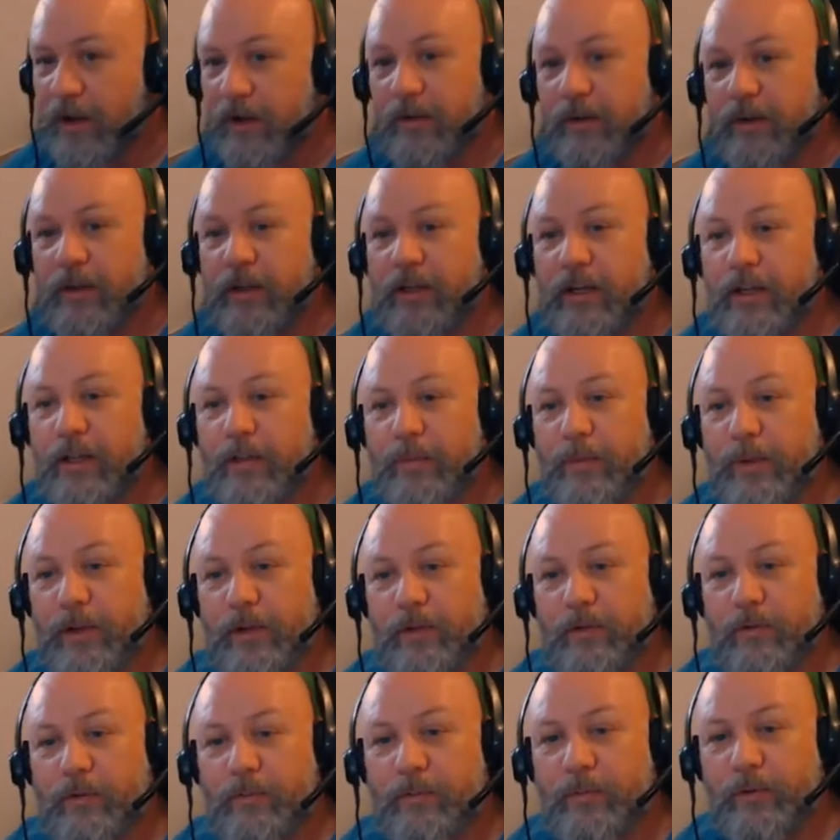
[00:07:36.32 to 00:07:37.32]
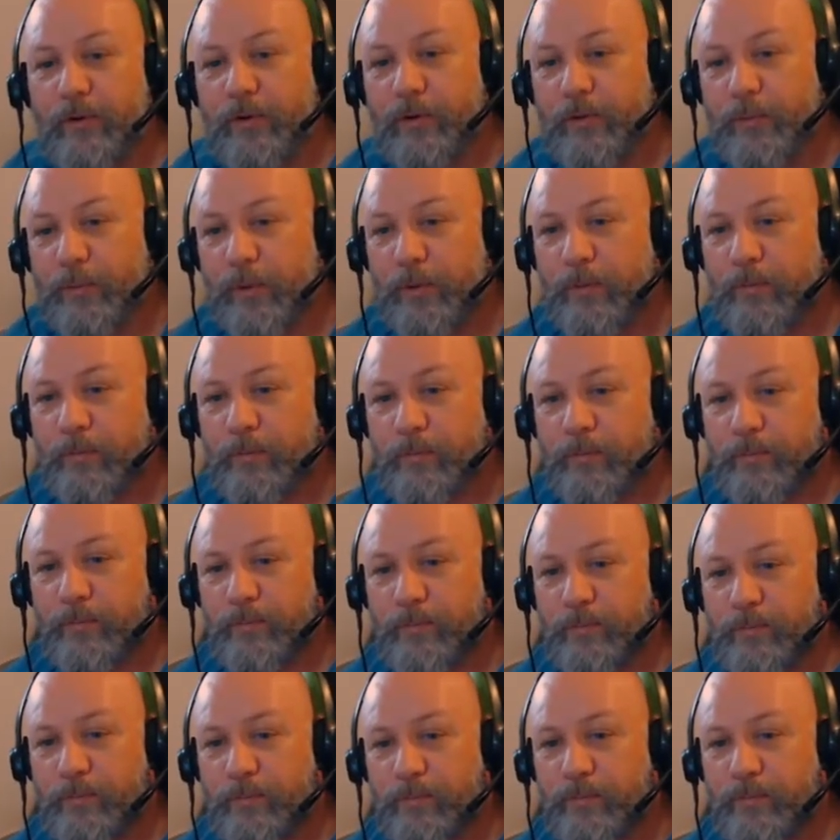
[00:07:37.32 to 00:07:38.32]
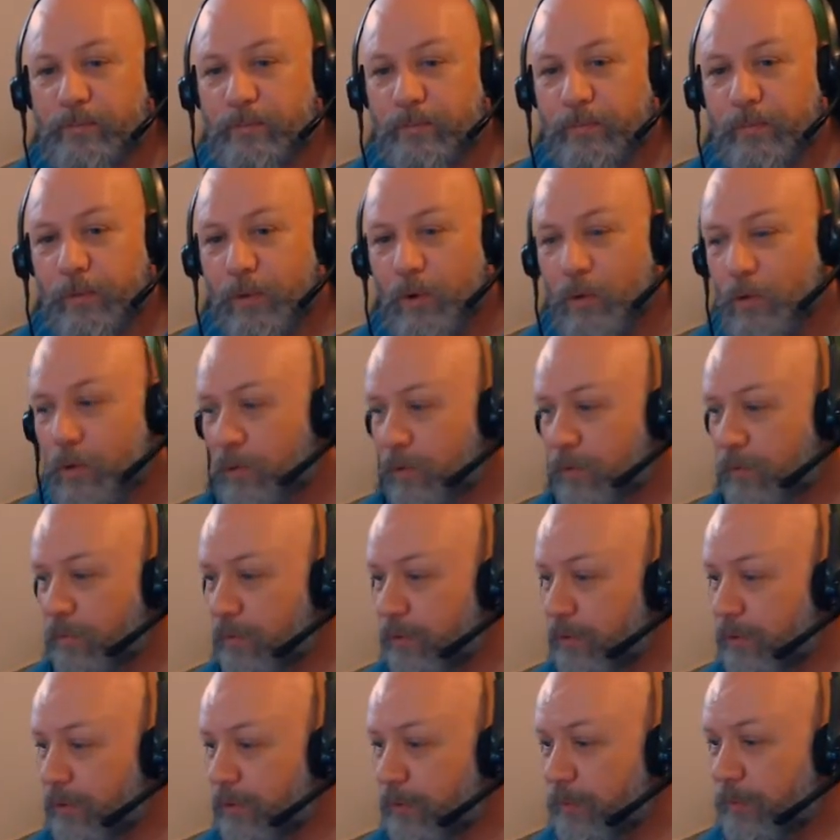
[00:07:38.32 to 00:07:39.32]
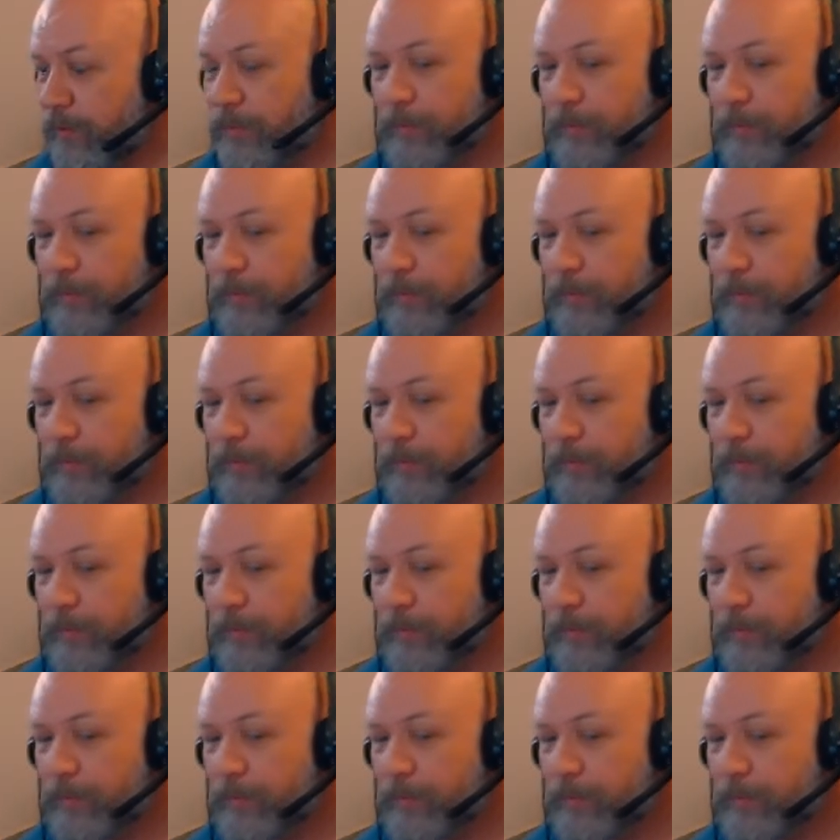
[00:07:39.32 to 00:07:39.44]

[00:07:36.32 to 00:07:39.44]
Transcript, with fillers: kilometers from Brisbane, north of Brisbane